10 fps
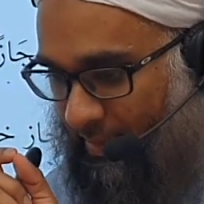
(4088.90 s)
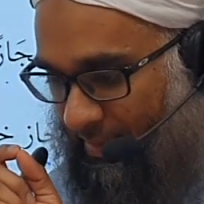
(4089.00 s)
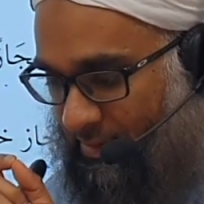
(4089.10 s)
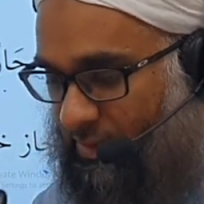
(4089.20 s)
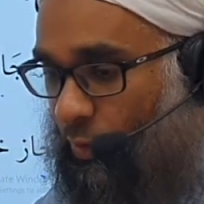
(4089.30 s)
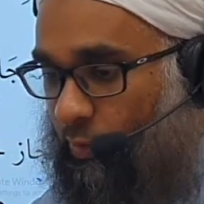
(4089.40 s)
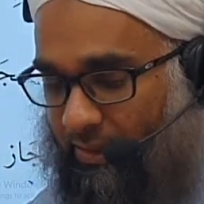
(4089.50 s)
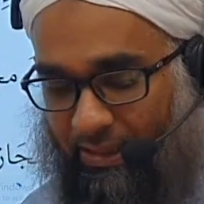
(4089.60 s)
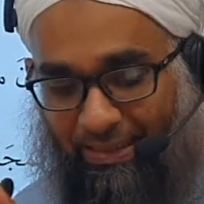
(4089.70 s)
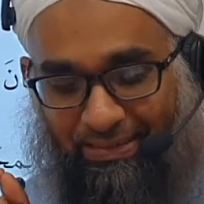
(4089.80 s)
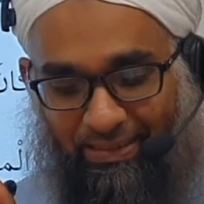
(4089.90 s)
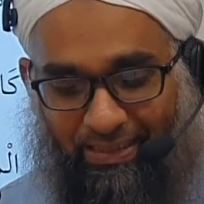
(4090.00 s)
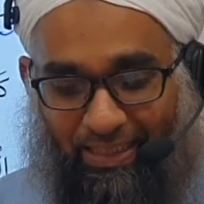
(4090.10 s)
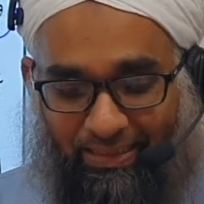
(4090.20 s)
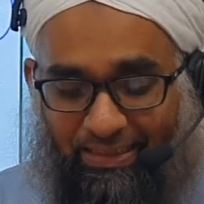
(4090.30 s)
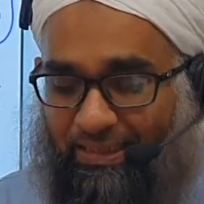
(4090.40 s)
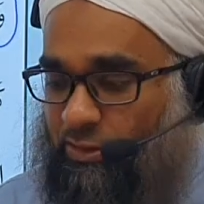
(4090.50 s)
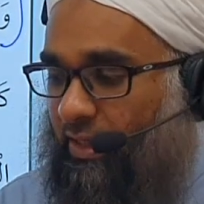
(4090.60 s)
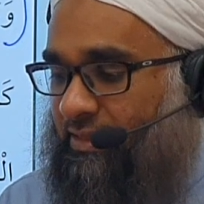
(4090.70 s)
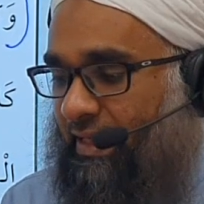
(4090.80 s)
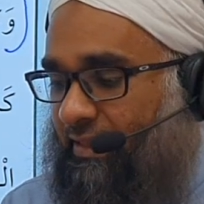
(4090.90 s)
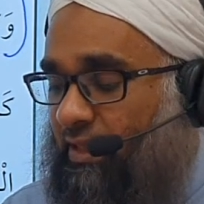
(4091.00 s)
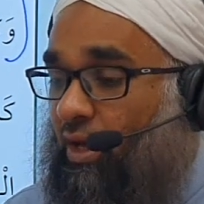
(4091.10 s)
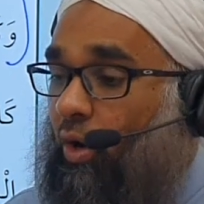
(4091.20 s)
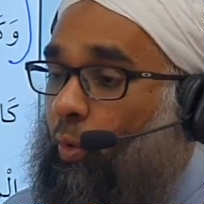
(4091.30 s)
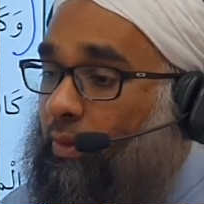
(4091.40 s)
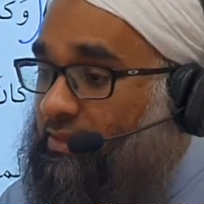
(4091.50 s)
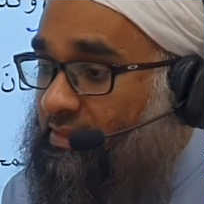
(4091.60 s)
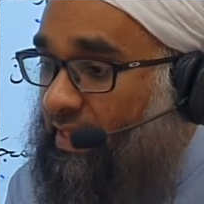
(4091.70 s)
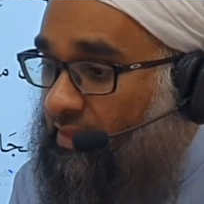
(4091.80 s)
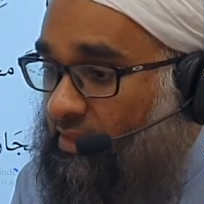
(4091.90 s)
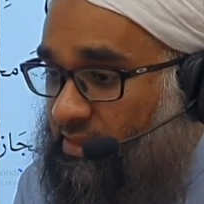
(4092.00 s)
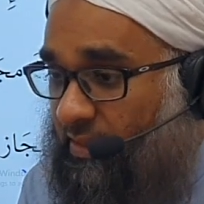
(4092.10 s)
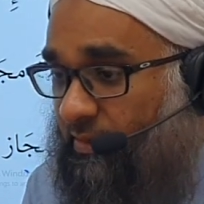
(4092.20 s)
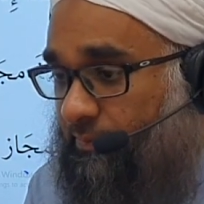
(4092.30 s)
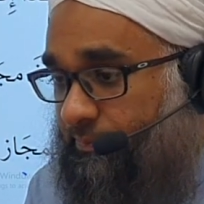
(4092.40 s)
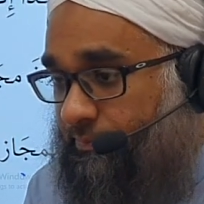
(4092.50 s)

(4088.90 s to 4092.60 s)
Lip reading: is denoting that the haqiqah is not intended. What is intended instead?